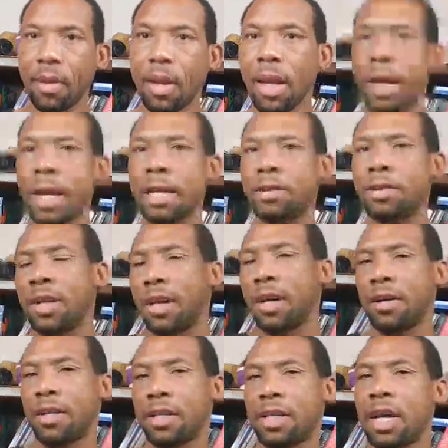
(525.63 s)
It gets you to
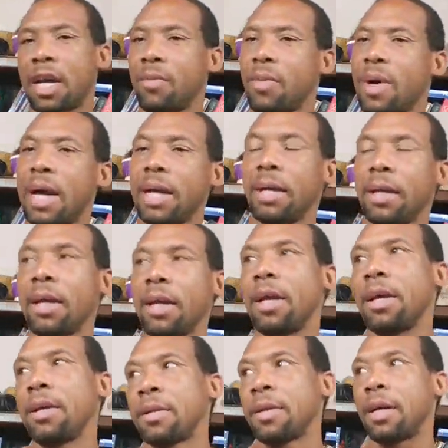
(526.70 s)
understand why
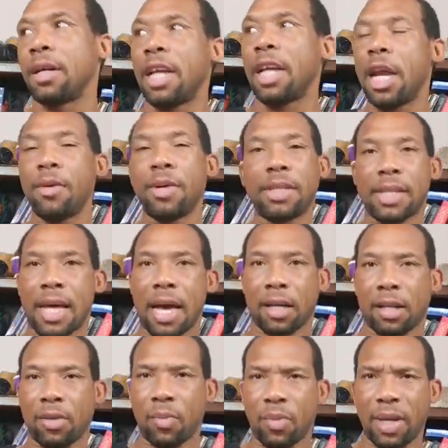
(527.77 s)
an Aries act
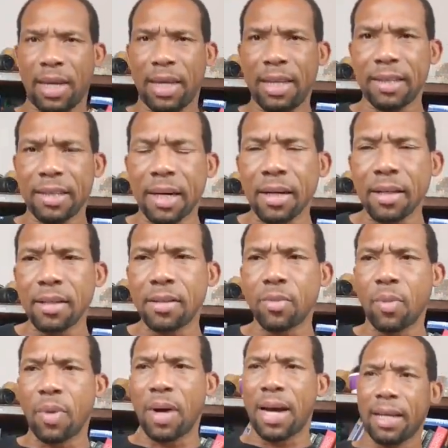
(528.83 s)
the way he does,
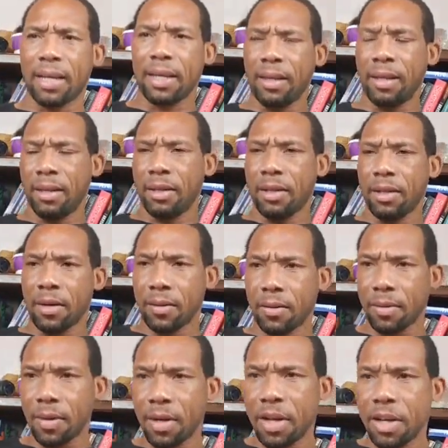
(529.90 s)
why he,
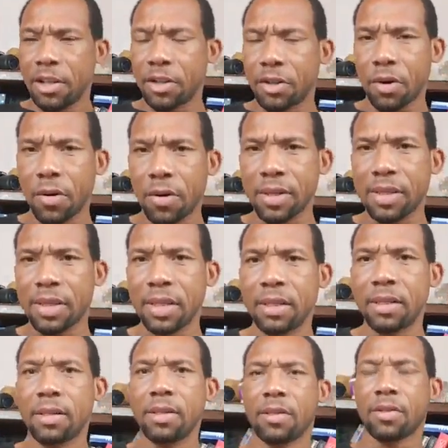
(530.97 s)

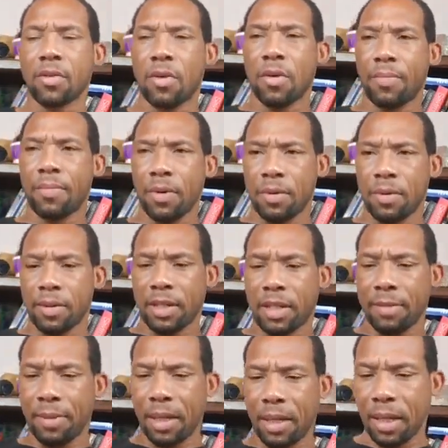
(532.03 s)
Tauruses and Scorpios could
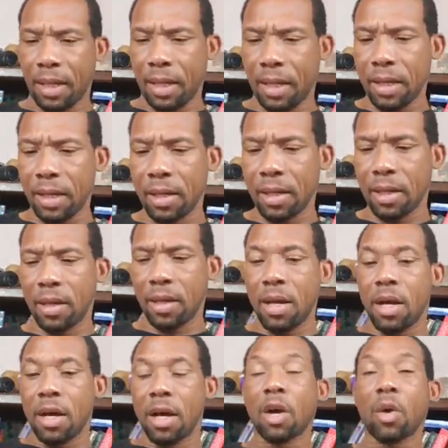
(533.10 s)
be
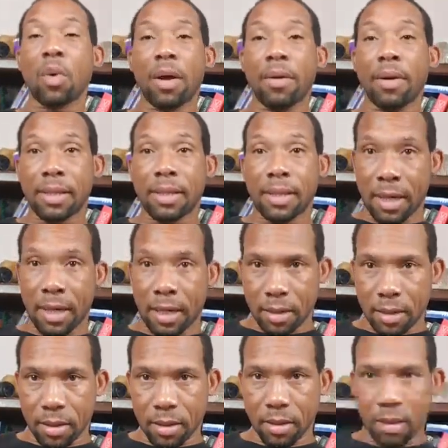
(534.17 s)
Aquarius
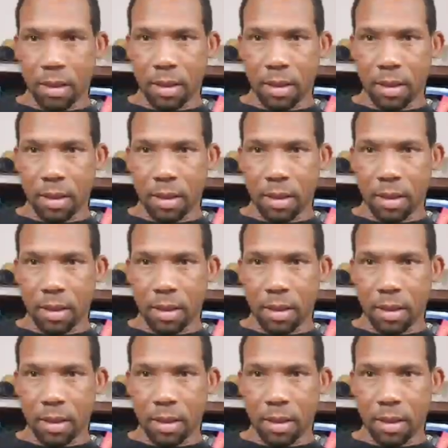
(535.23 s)
and